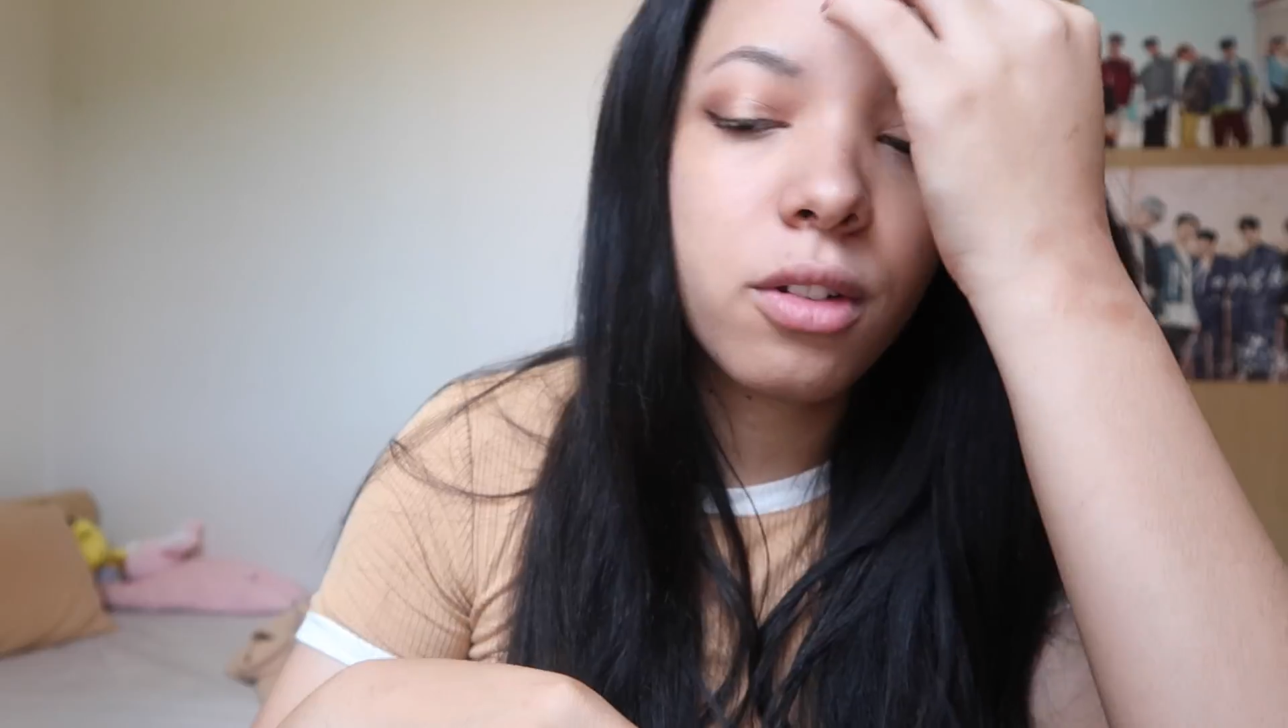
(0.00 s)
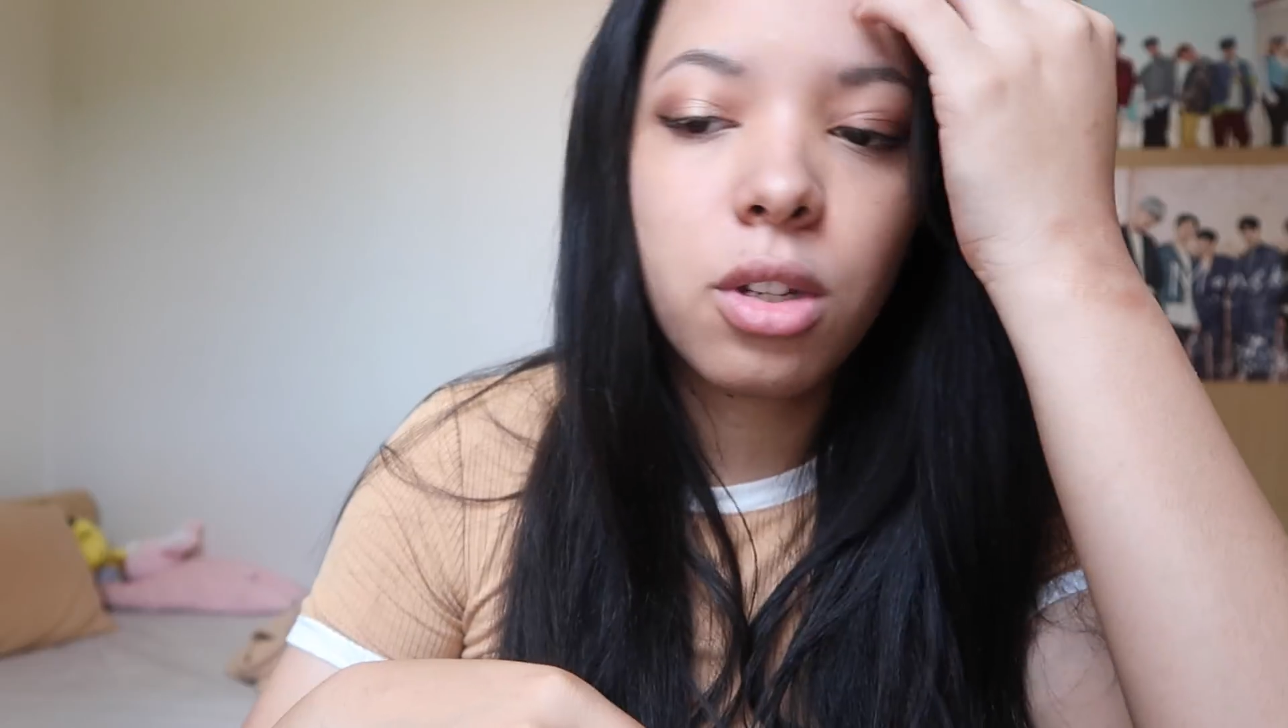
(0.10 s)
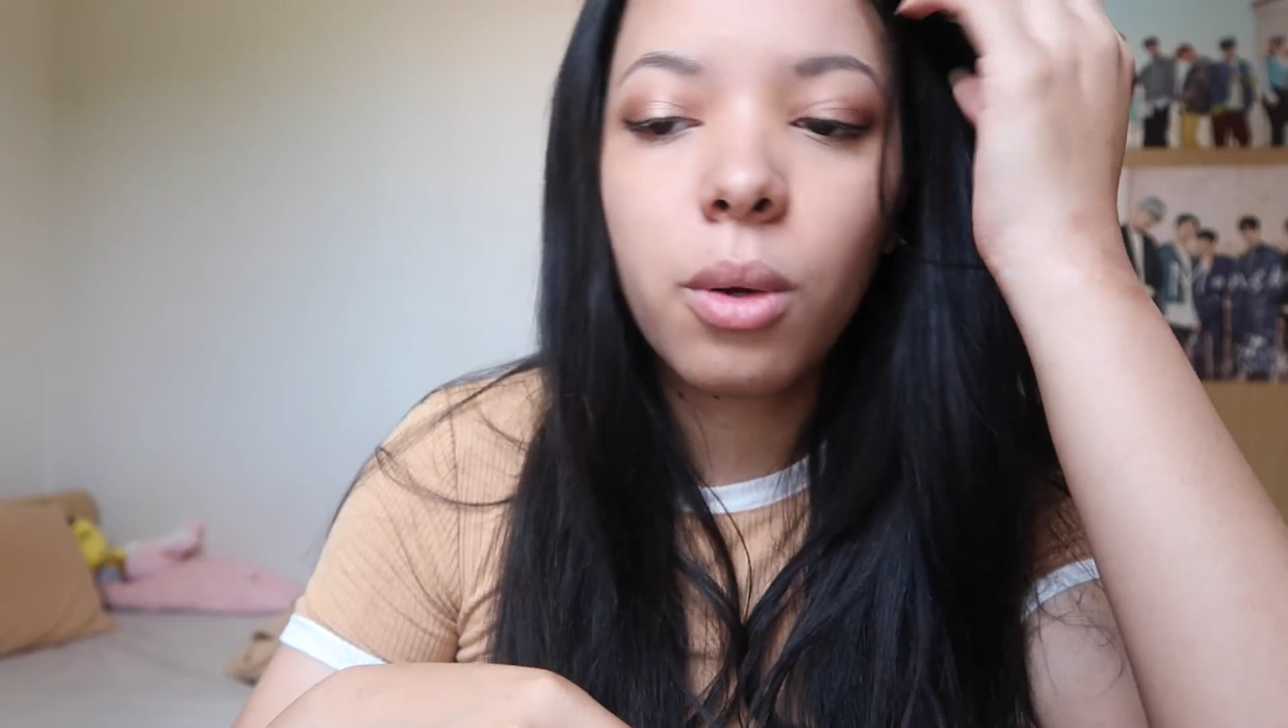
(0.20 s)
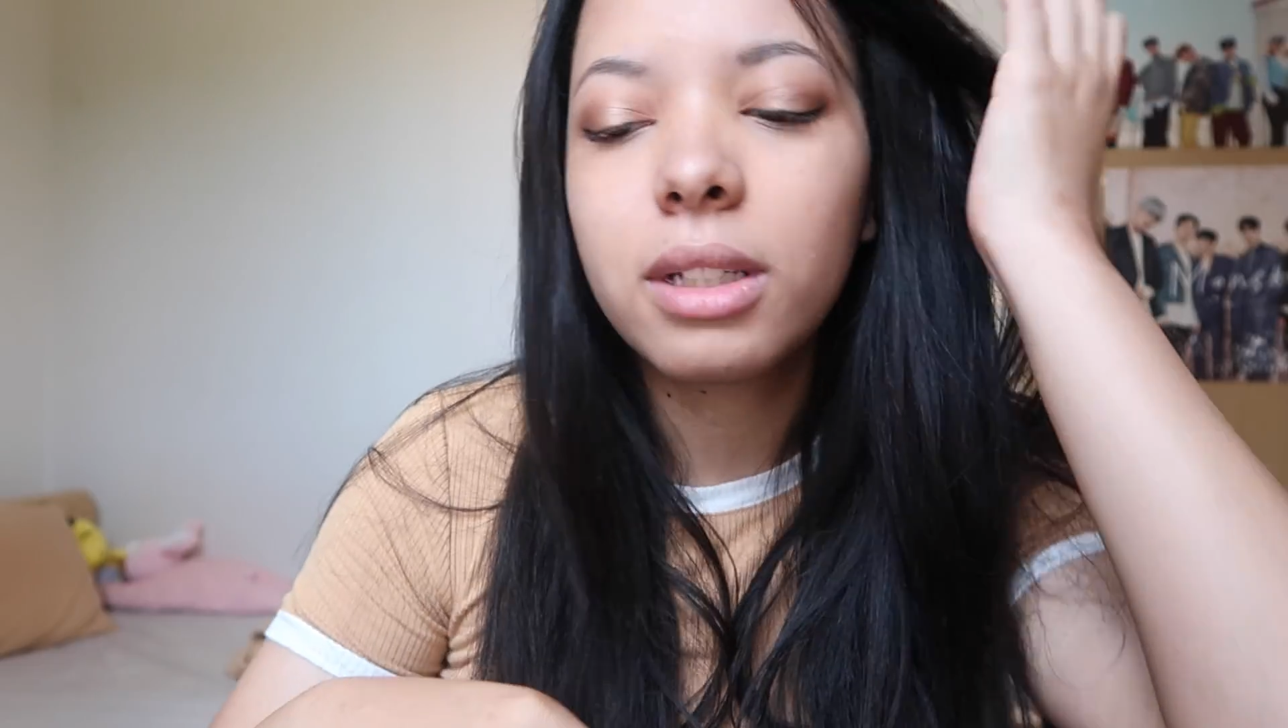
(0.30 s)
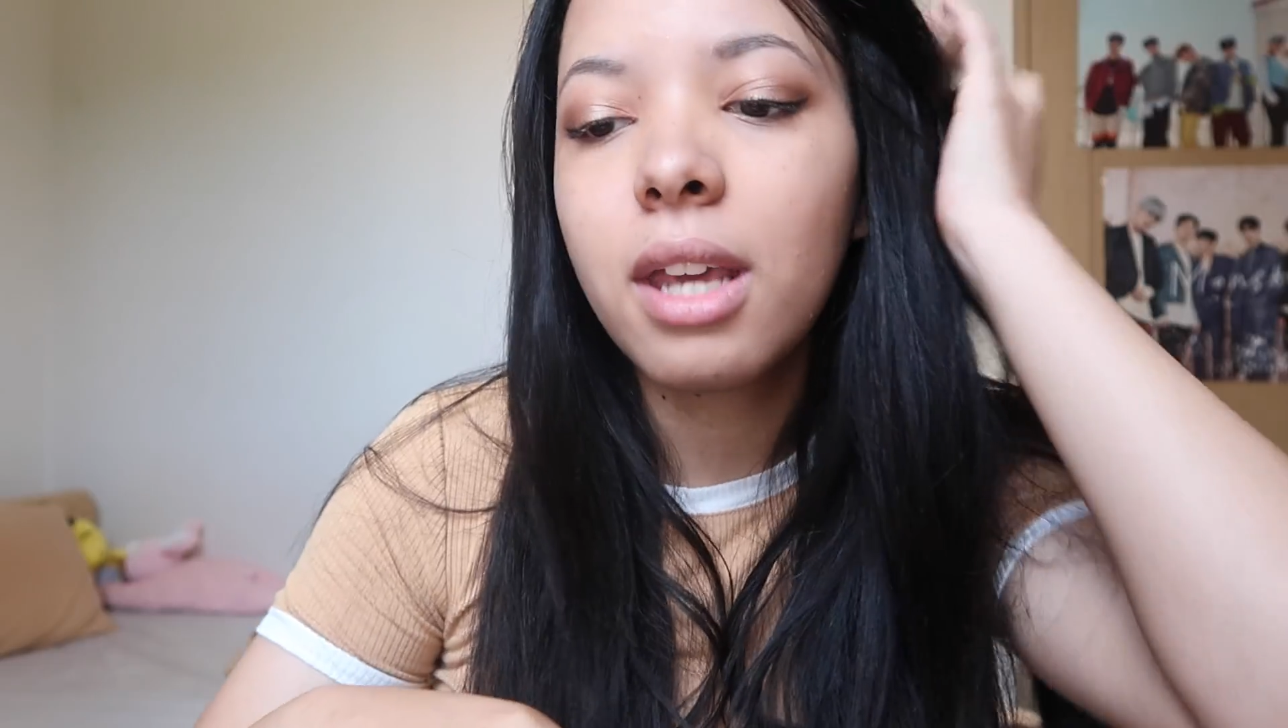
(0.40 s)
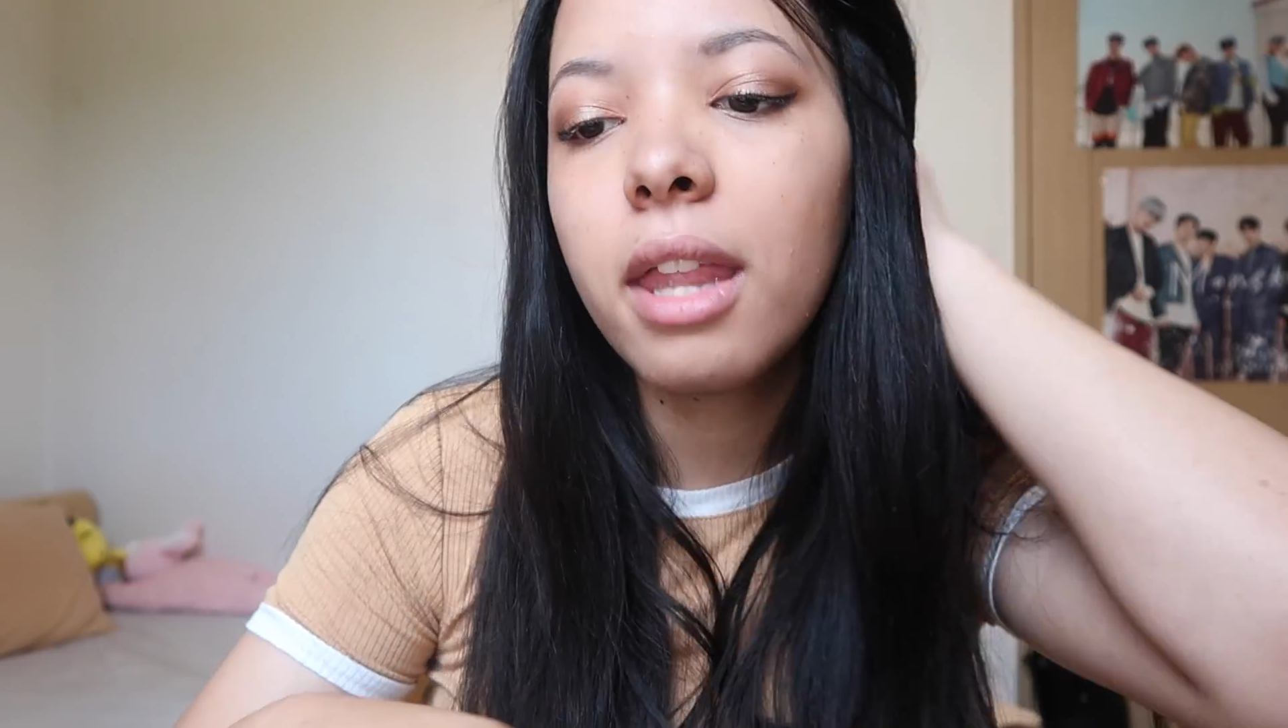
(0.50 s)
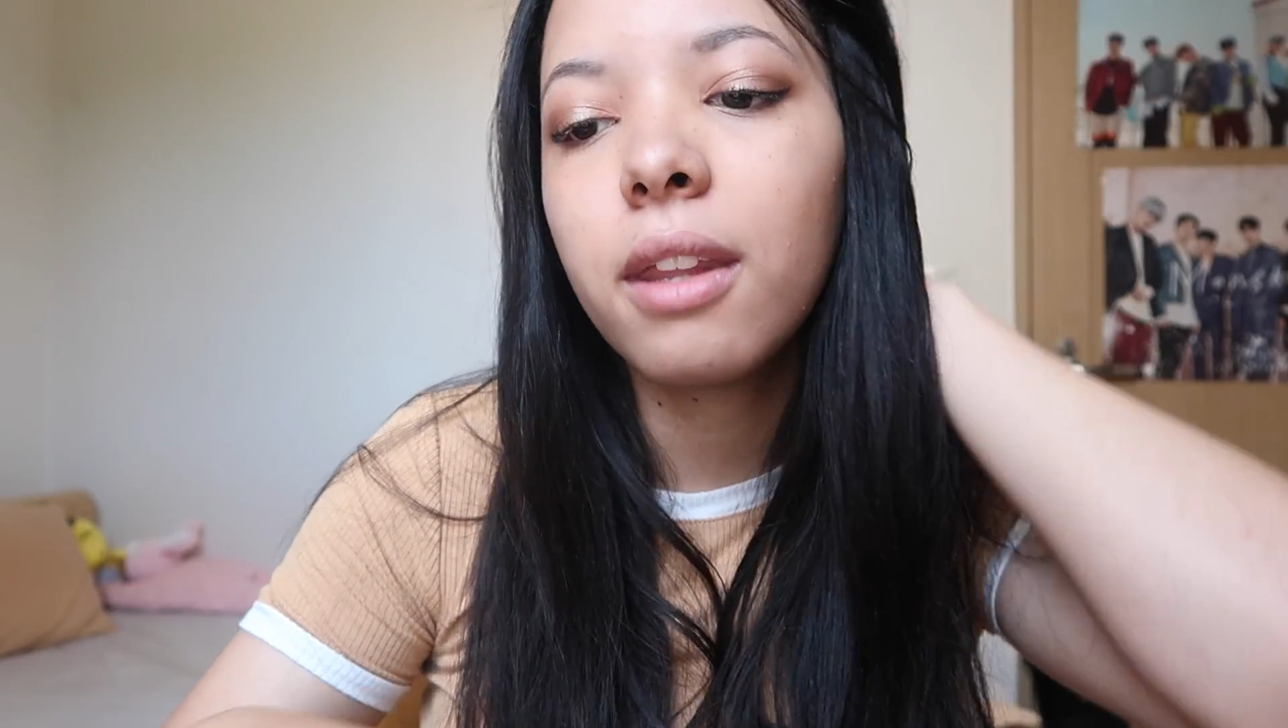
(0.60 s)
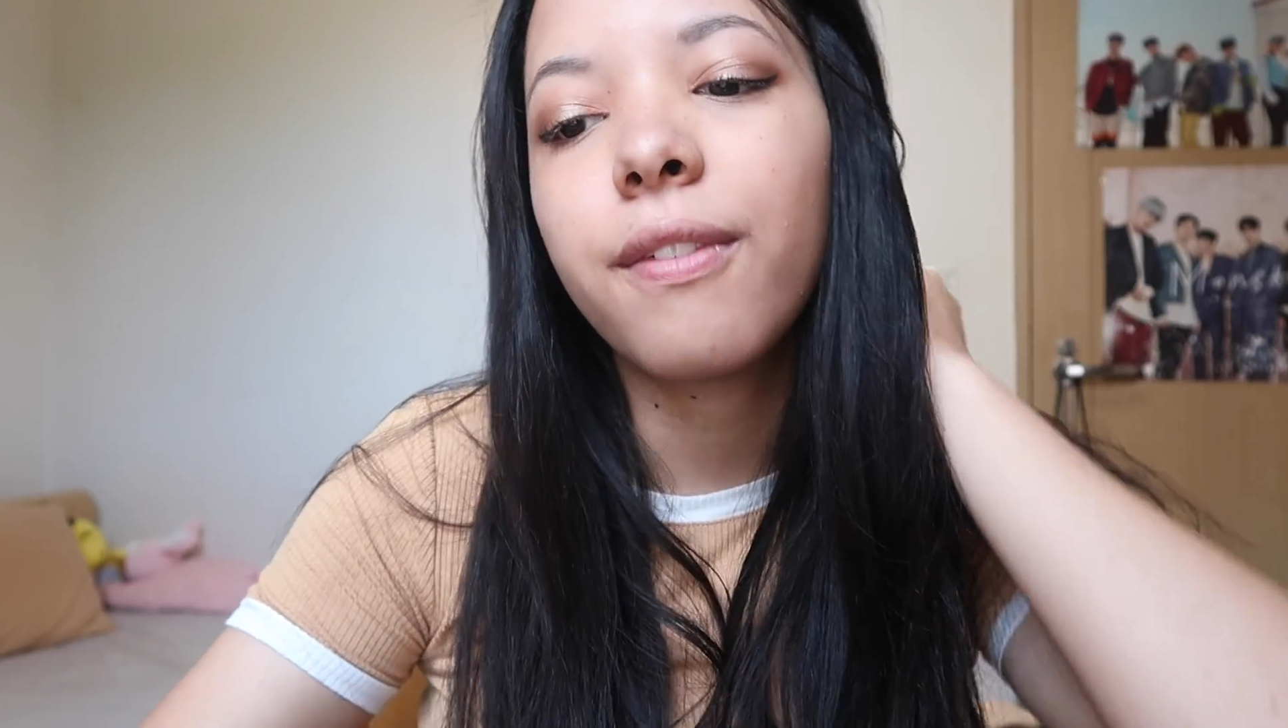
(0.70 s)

to attend